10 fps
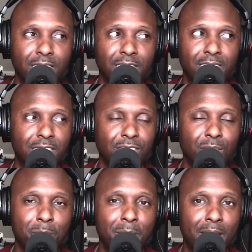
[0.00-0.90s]
It
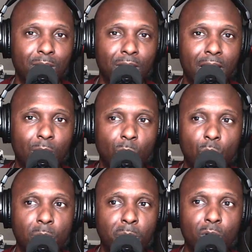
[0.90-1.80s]
doesn't matter at
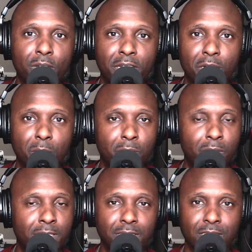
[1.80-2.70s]
what point in their
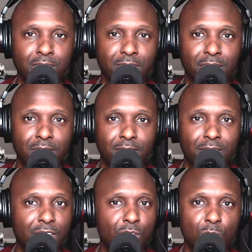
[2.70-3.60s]
presidency
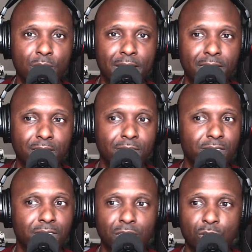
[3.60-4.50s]
they do that.
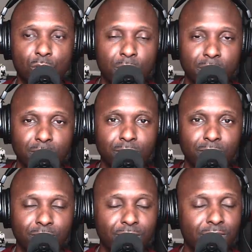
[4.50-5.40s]
They do it.
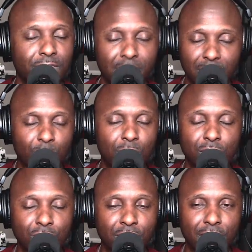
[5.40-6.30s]
I don't
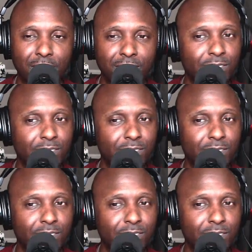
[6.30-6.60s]
understand.